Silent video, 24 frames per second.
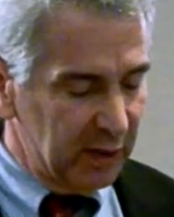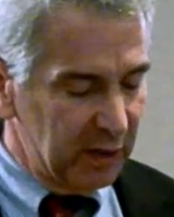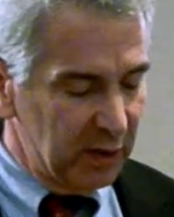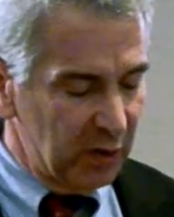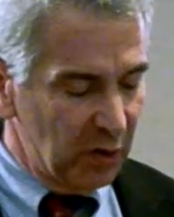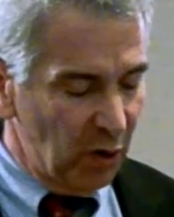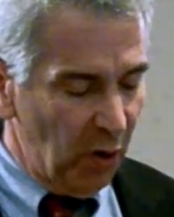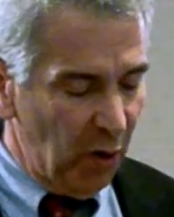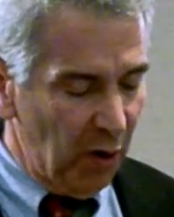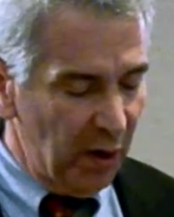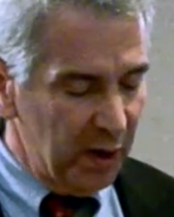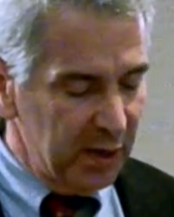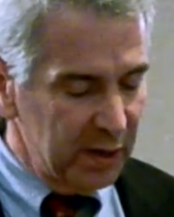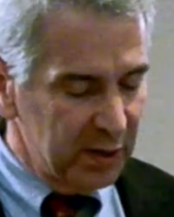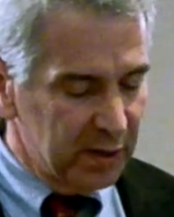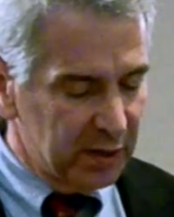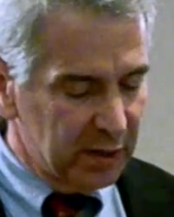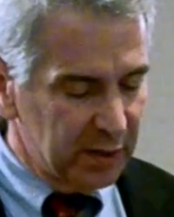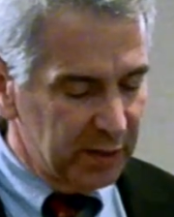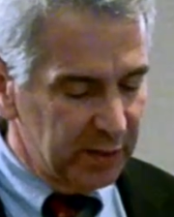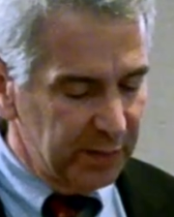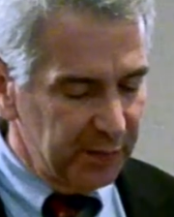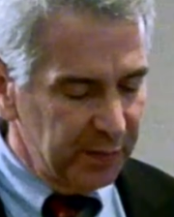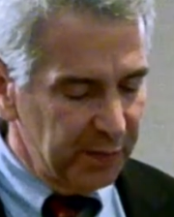and
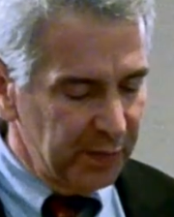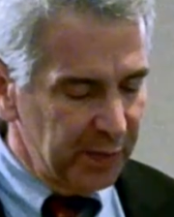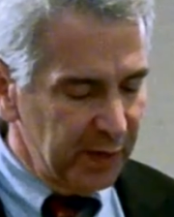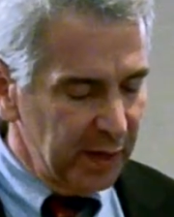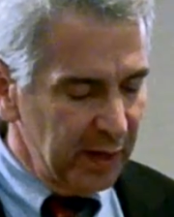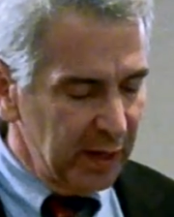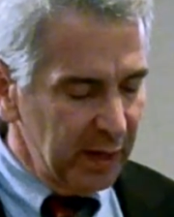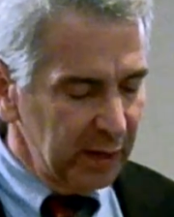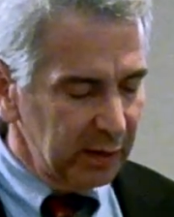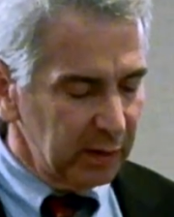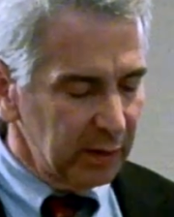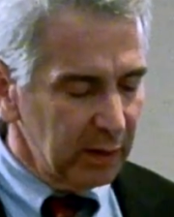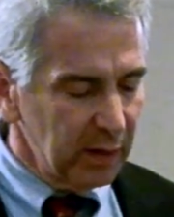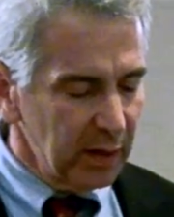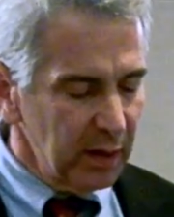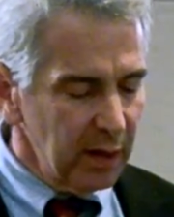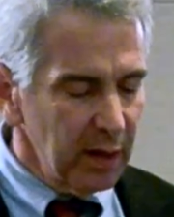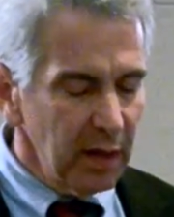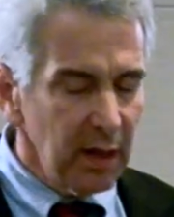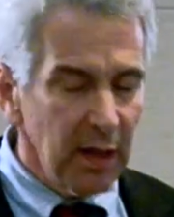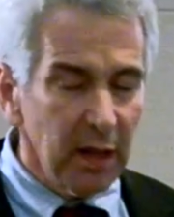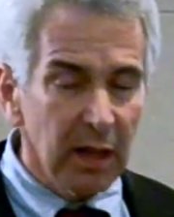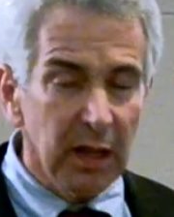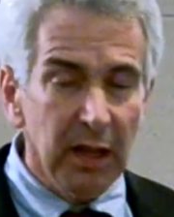noise,
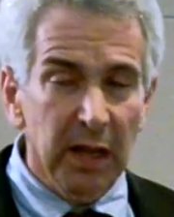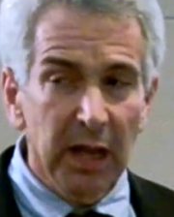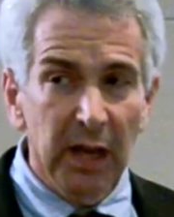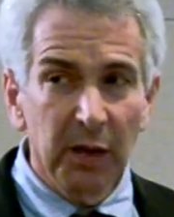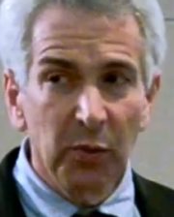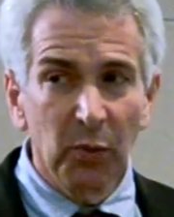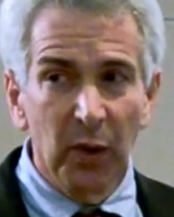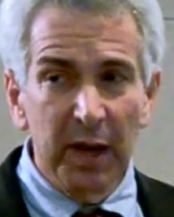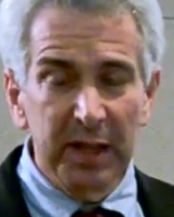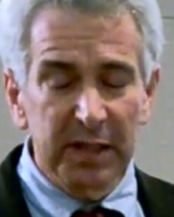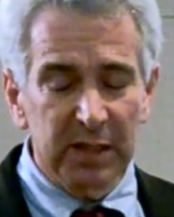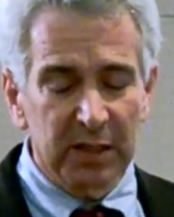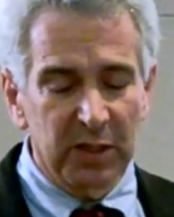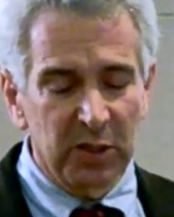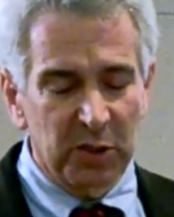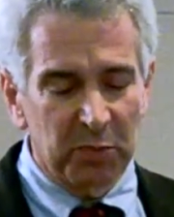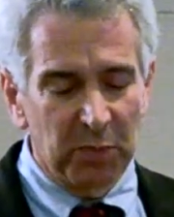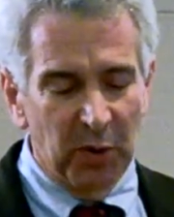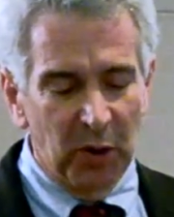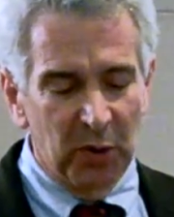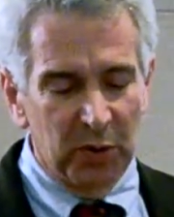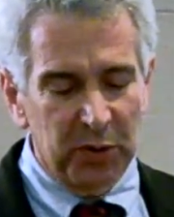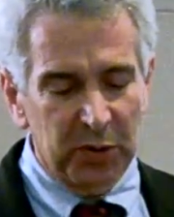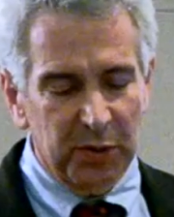and waste
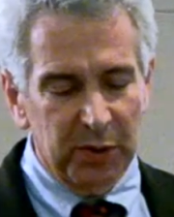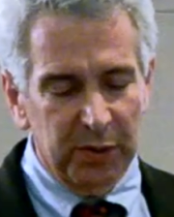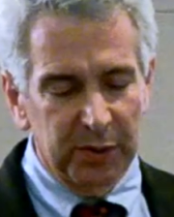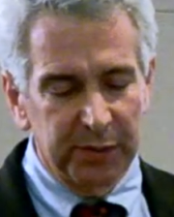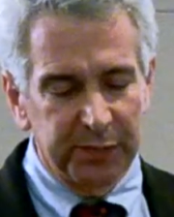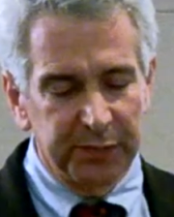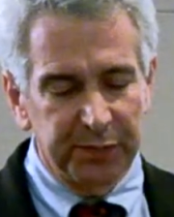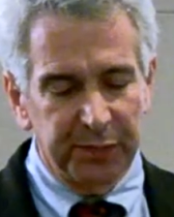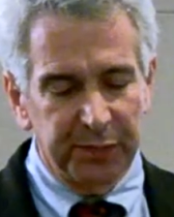disposal.